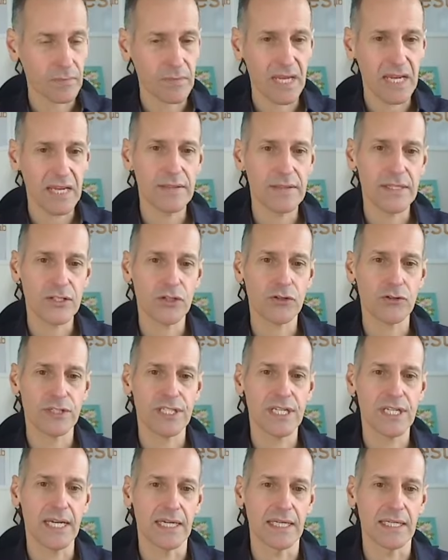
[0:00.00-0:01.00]
in this
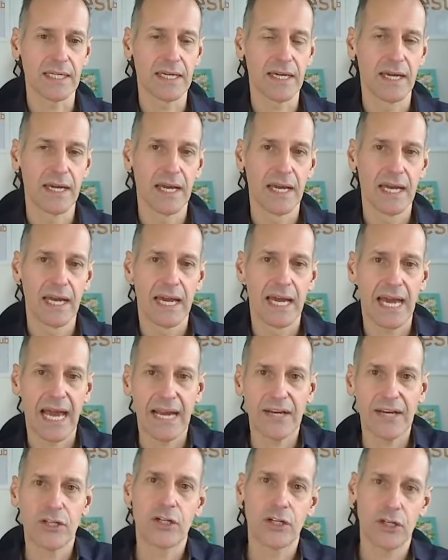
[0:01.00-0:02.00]
critique
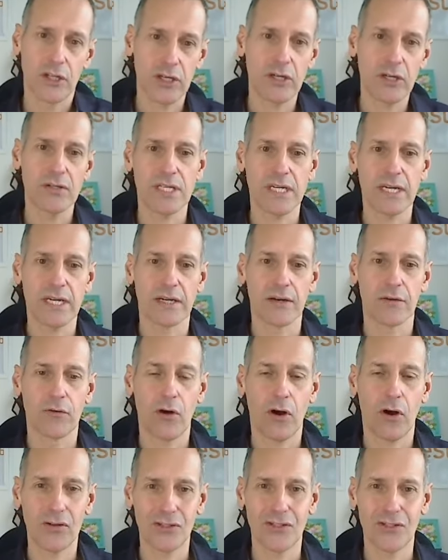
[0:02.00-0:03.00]
and you could use it
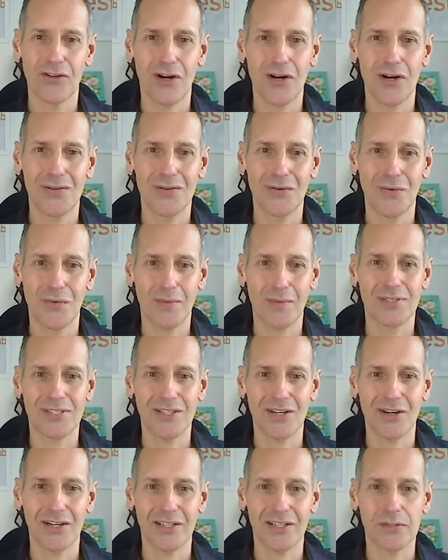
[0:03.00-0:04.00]
on your own
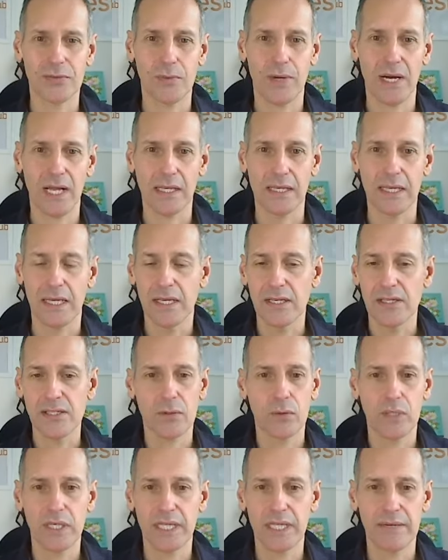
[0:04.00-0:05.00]
website as well.
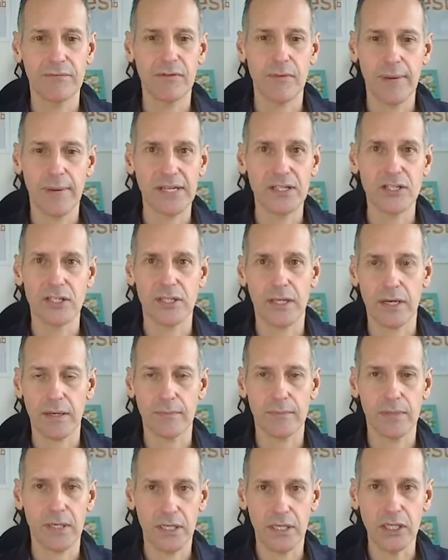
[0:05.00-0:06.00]
So all of the information that
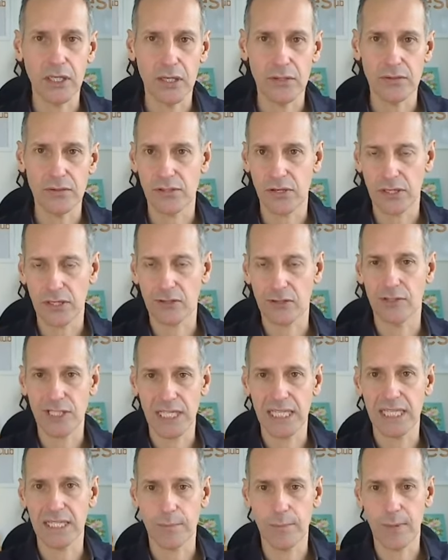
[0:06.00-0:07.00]
I'm going to use as I
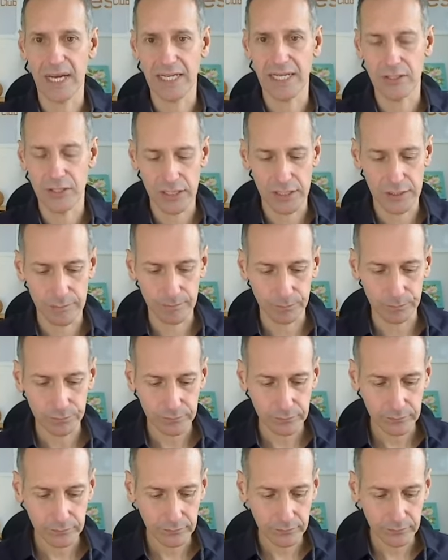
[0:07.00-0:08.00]
critique the pages
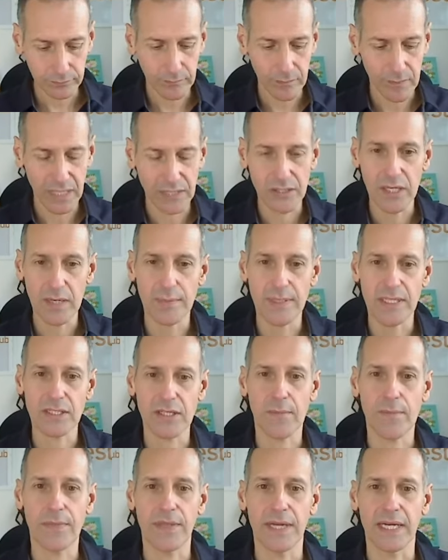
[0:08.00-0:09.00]
is going to be
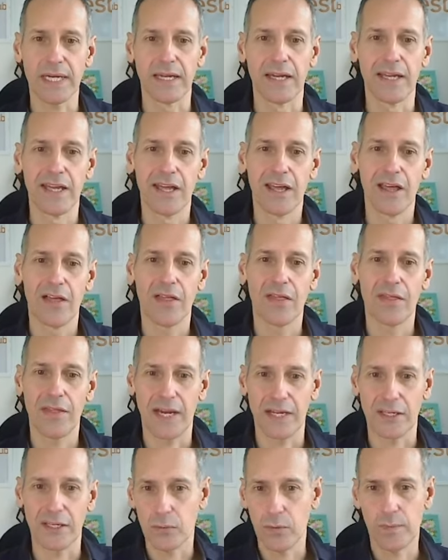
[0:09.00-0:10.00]
something
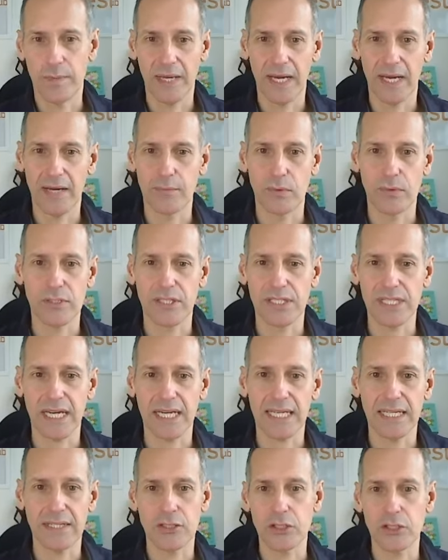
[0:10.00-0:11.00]
that you would be able to
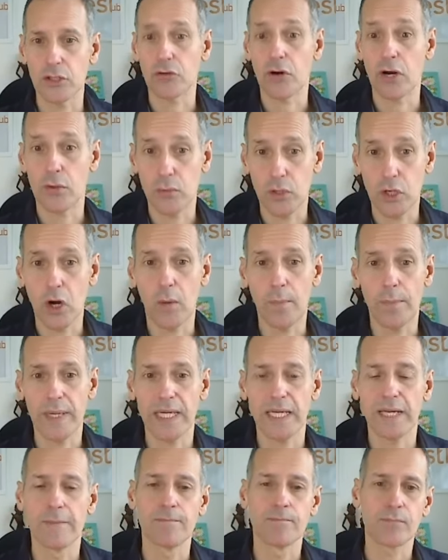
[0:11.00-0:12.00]
take into your own
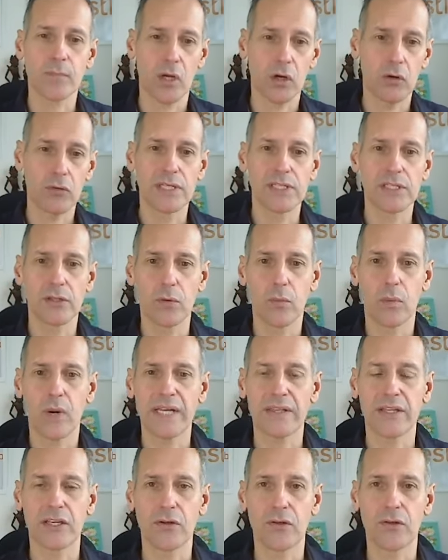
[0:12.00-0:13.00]
copy or into the
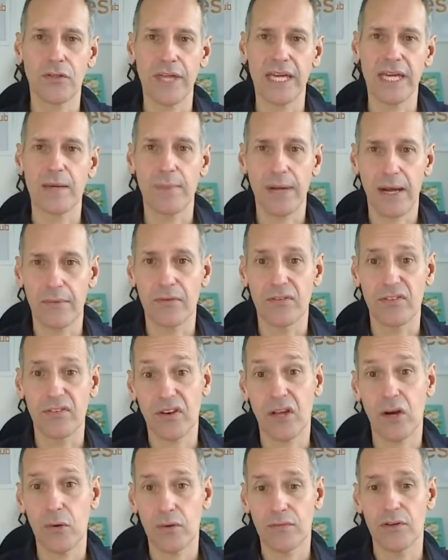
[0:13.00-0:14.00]
way that you think about the
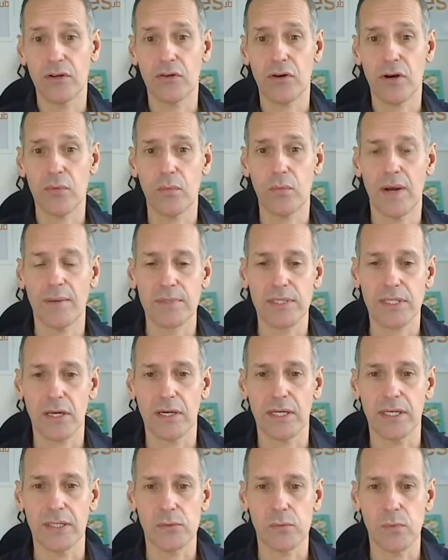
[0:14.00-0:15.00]
flow of your own
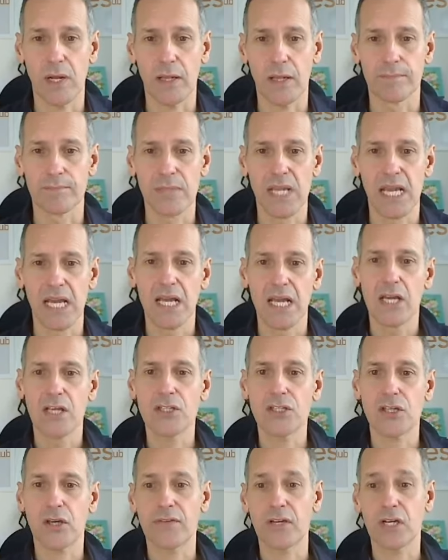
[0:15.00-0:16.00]
website as well.
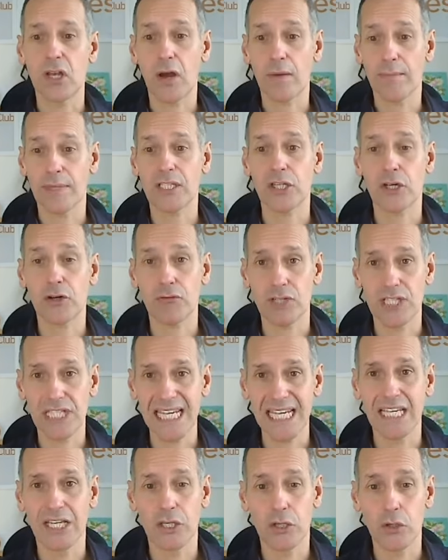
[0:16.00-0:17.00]
So if you'd like me to
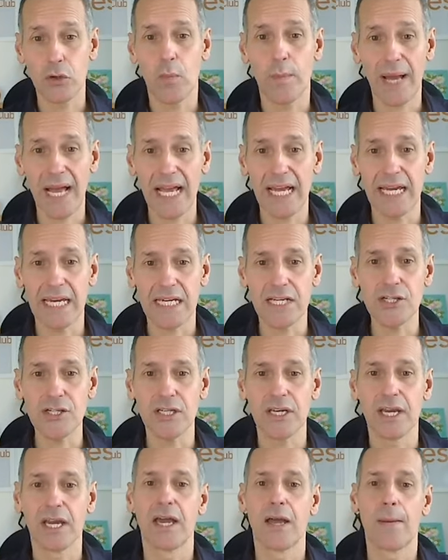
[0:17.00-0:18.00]
critique your
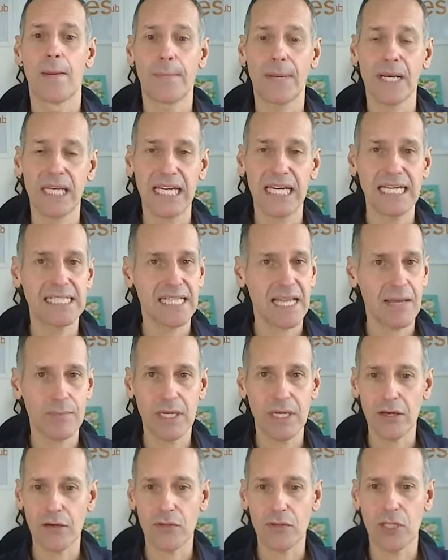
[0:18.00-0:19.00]
page, please let
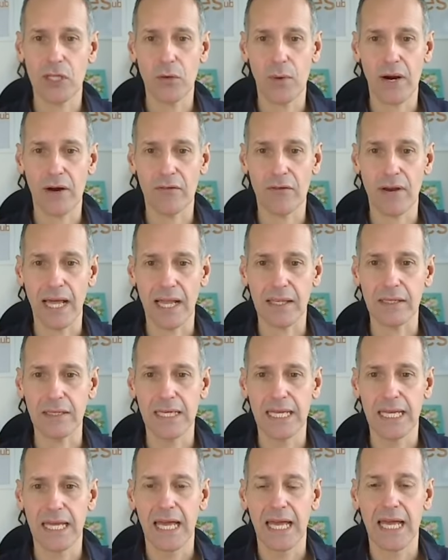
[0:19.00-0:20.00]
me know the URL,
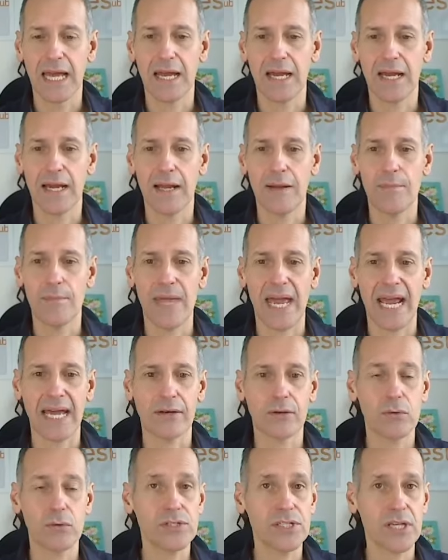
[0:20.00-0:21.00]

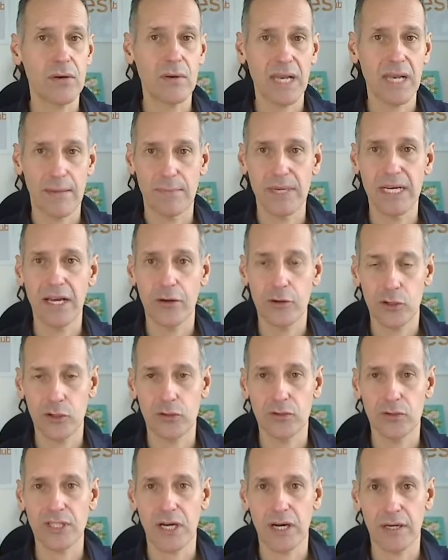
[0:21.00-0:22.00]
and also let me know who
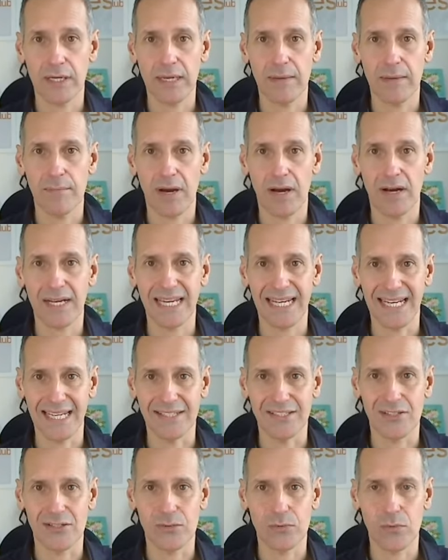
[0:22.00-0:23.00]
your target market
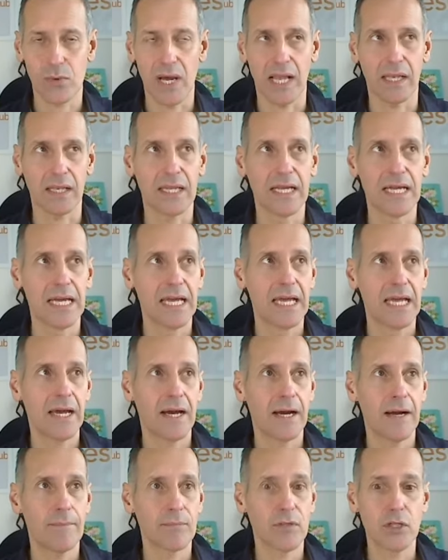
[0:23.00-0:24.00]
is as well.
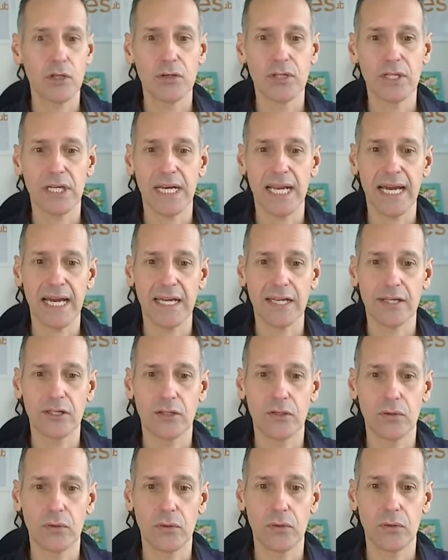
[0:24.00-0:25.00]
You can add
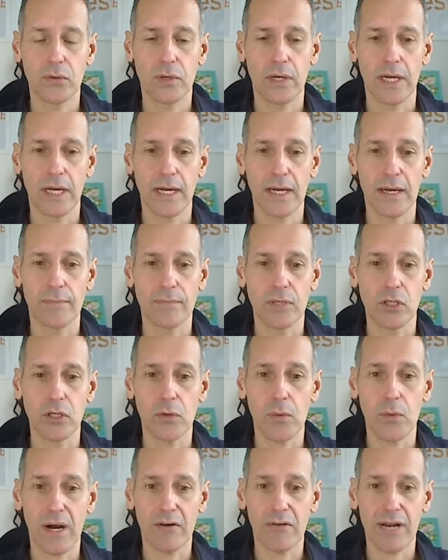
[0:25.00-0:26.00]
your
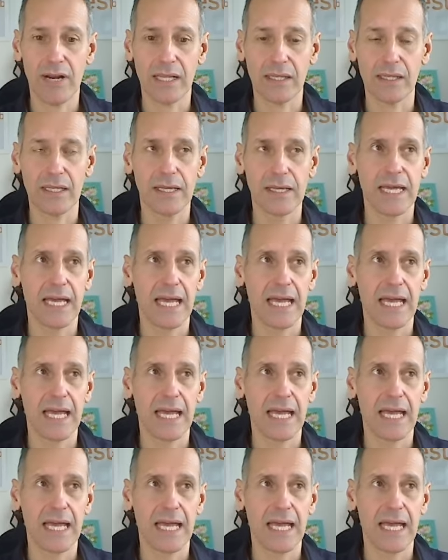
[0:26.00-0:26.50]
URL